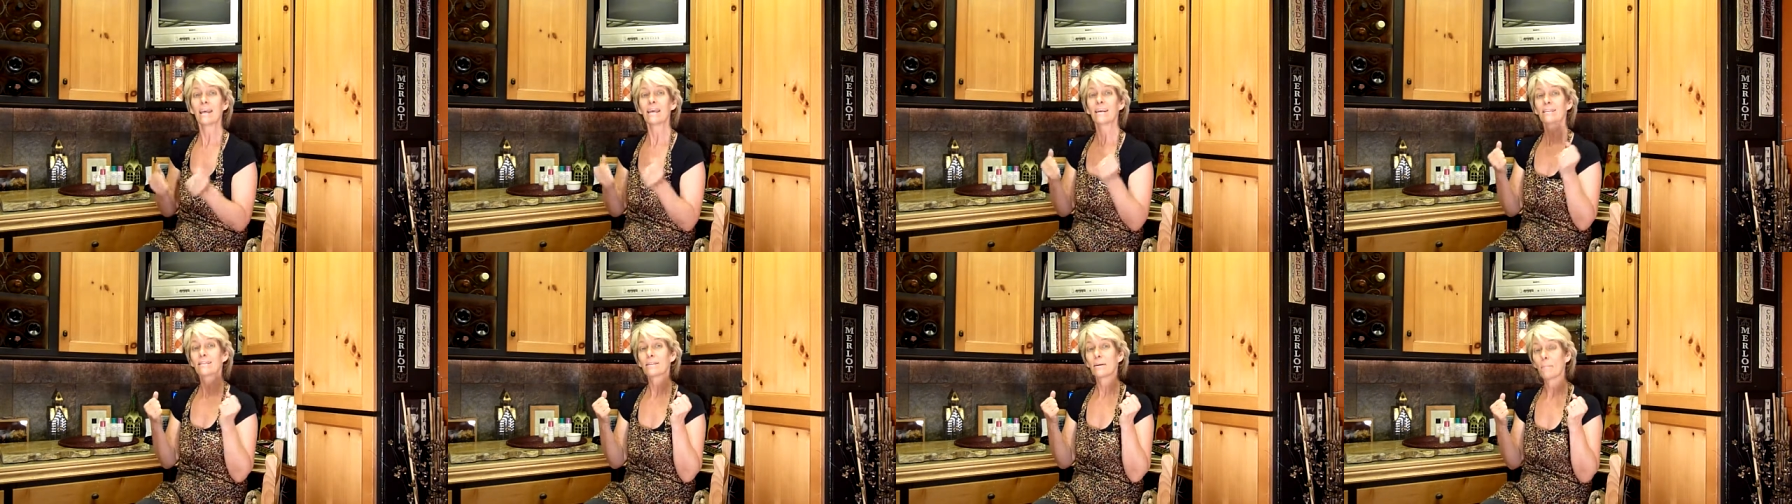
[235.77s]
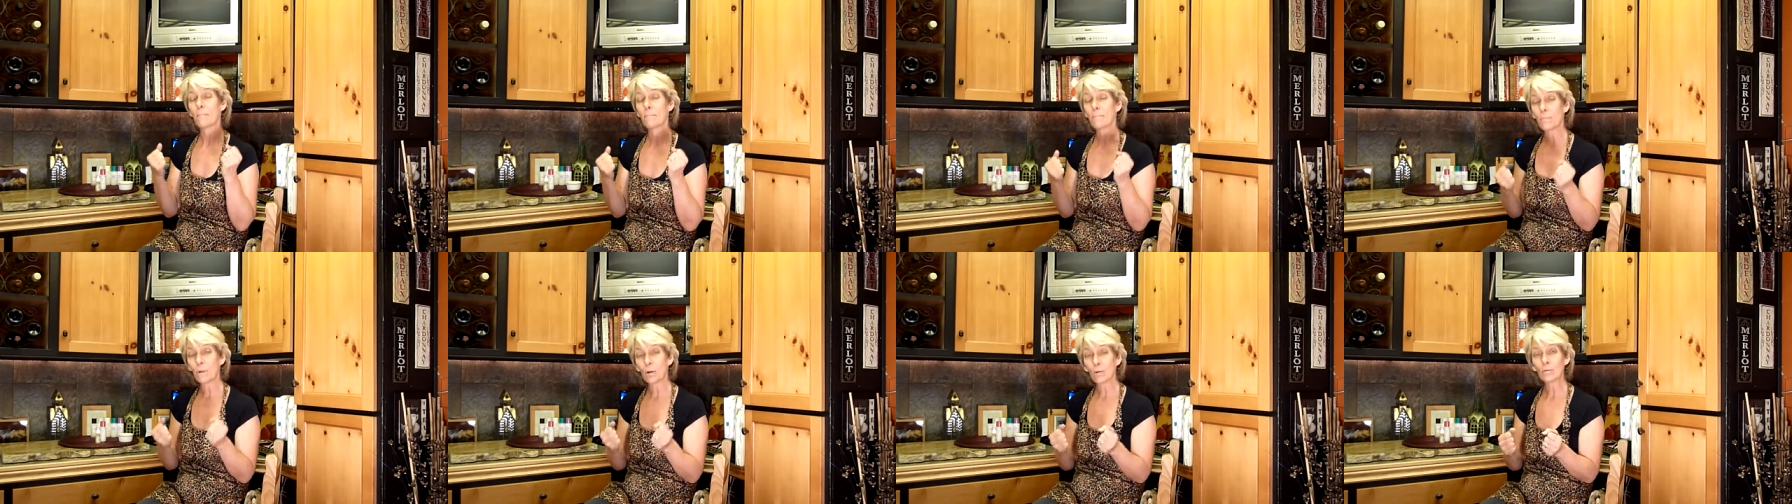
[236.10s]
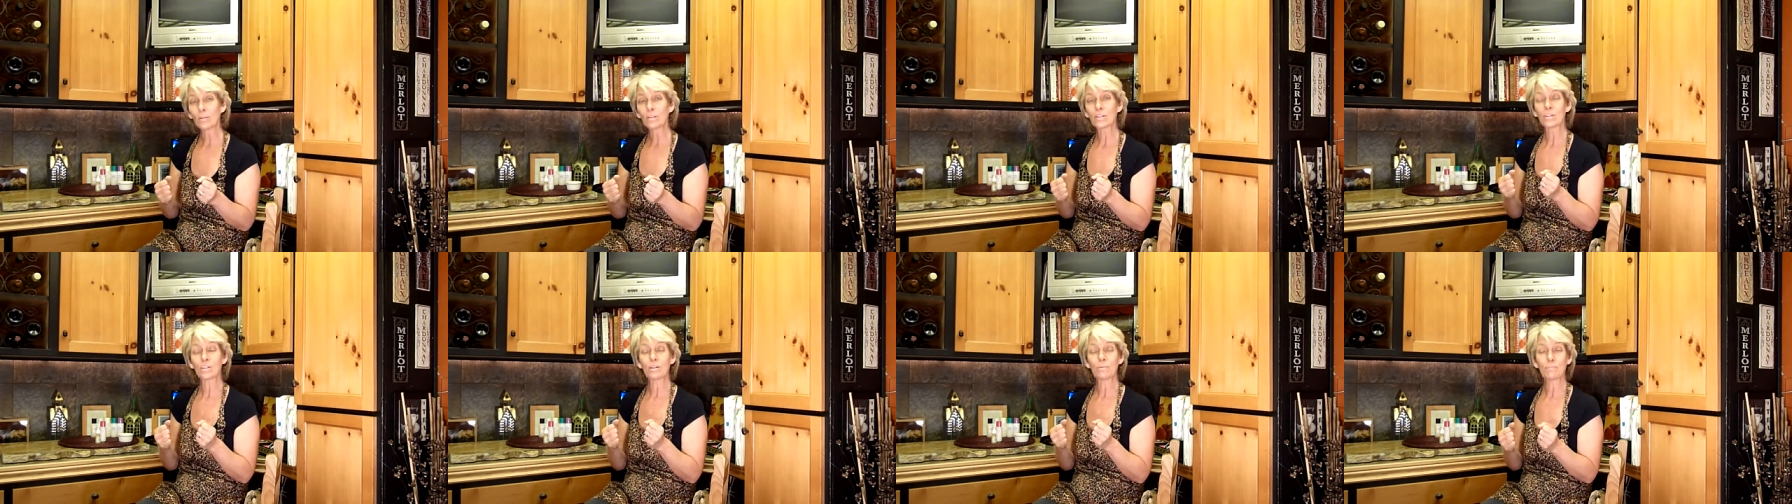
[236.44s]
The
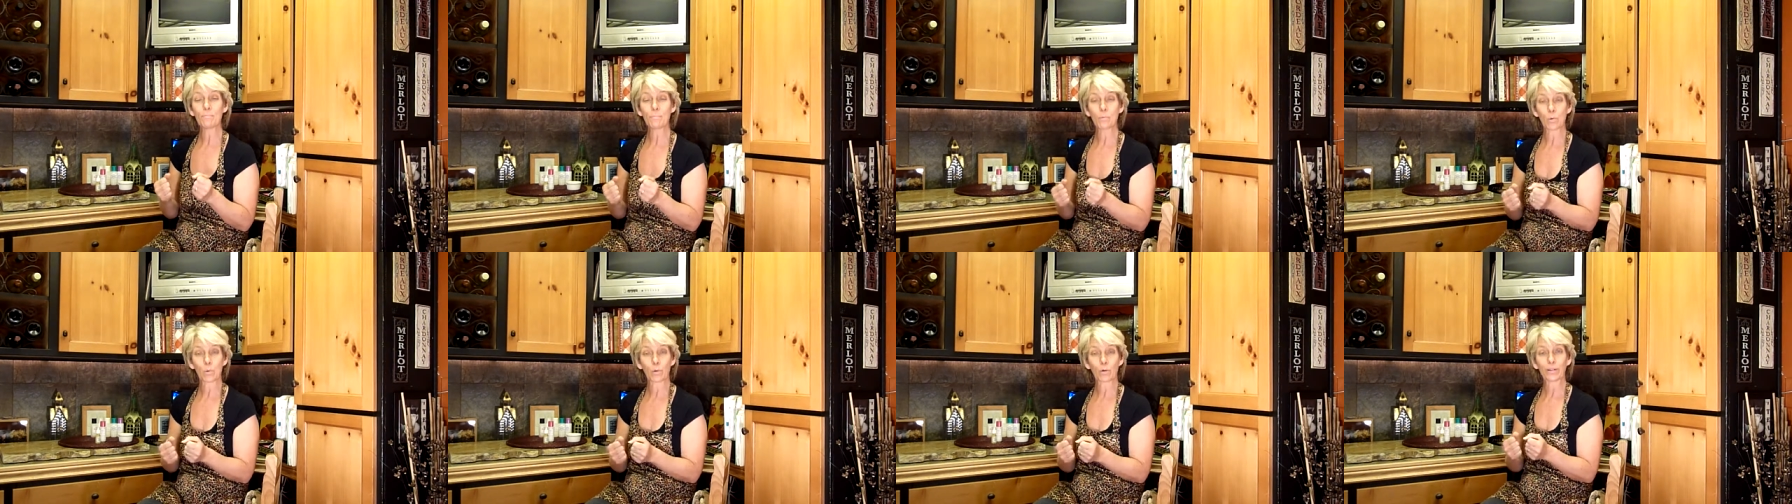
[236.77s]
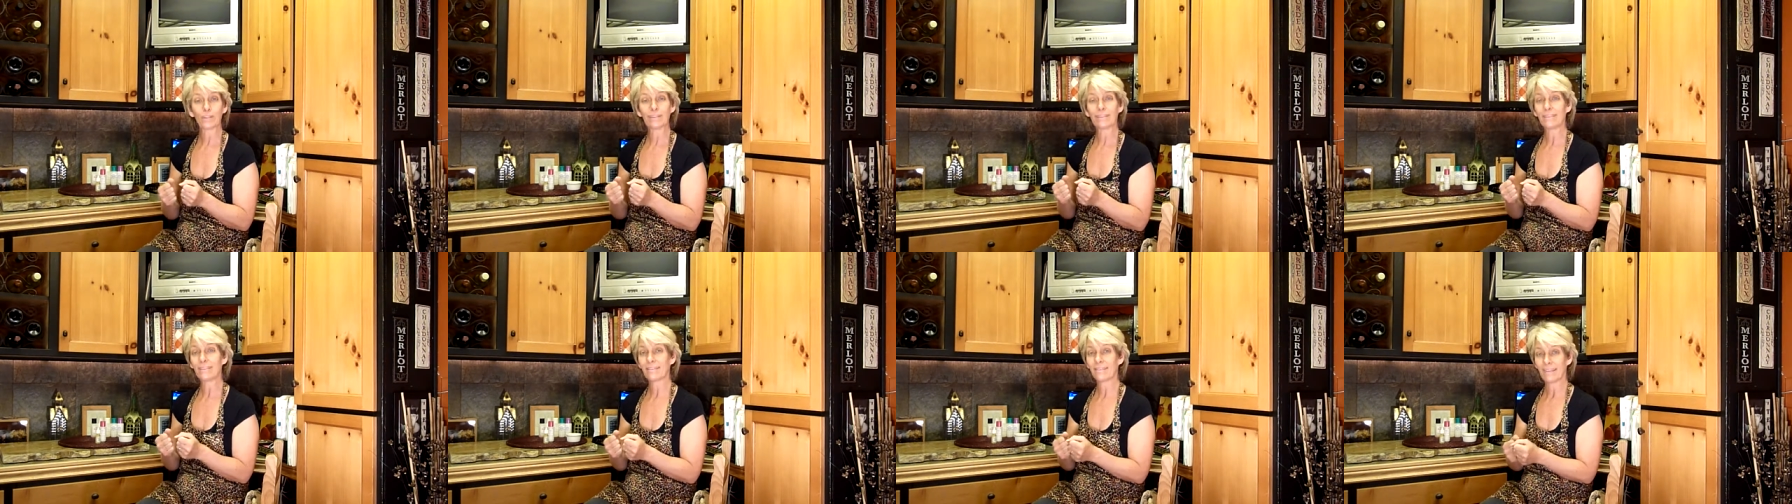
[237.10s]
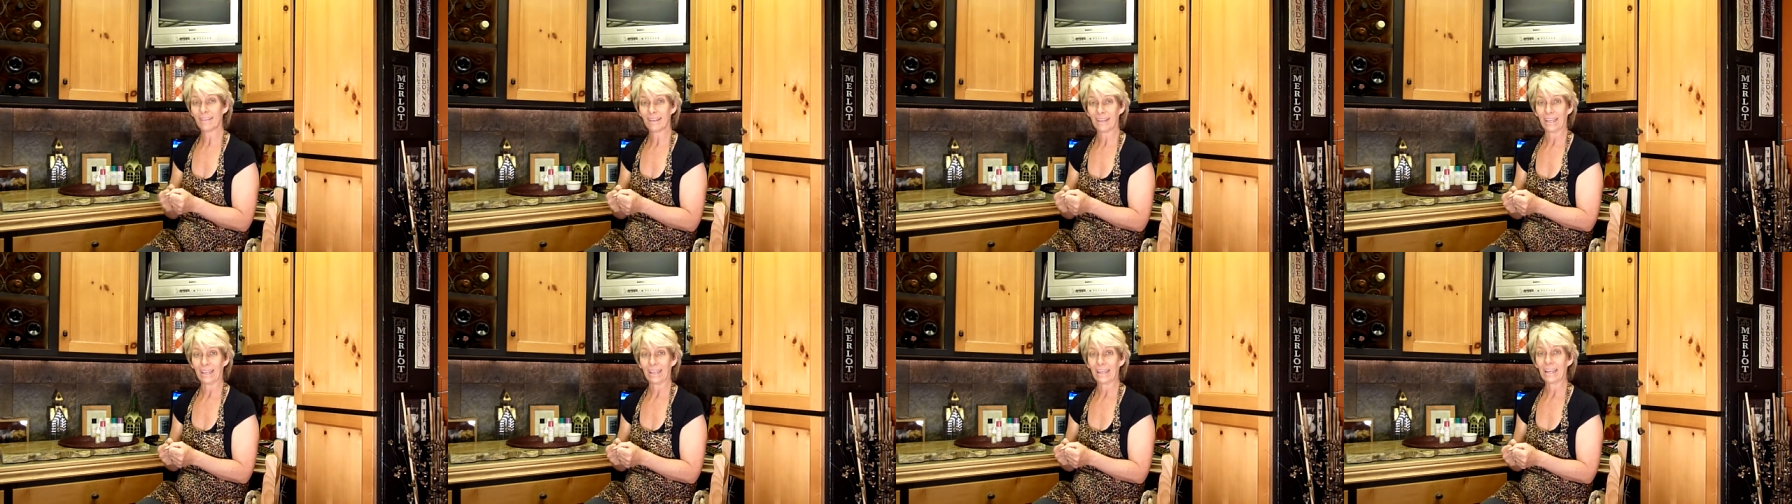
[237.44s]
most important
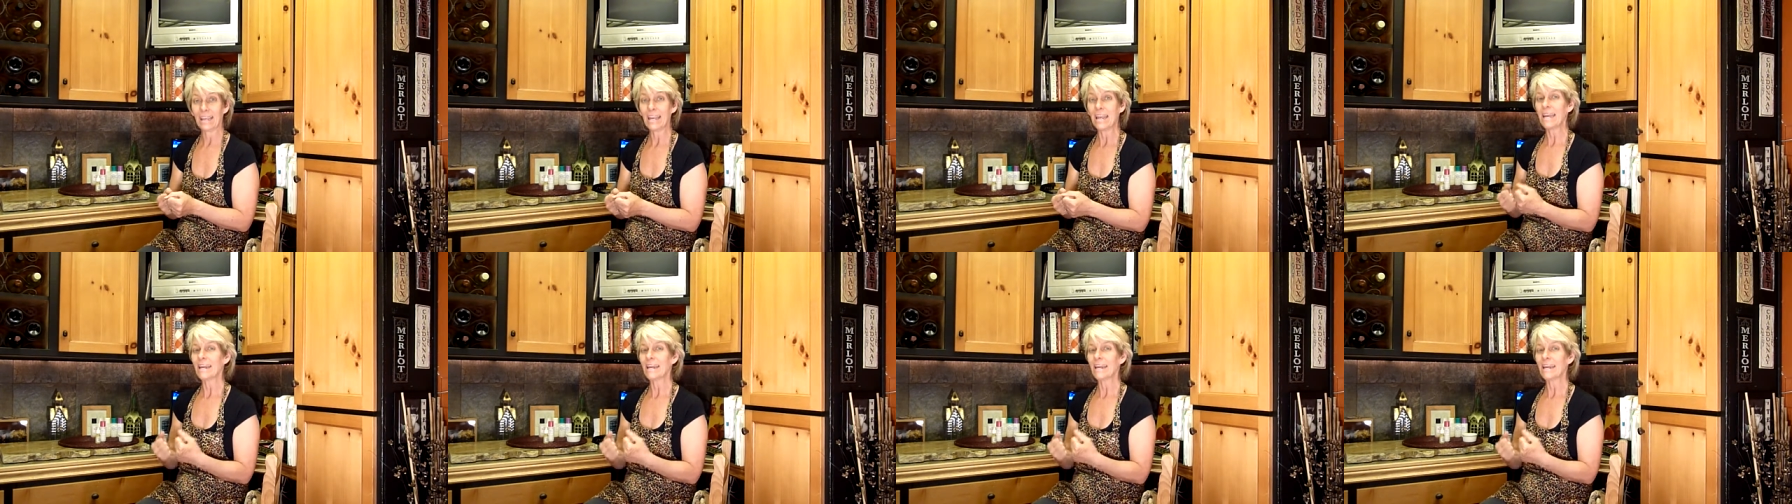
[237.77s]
thing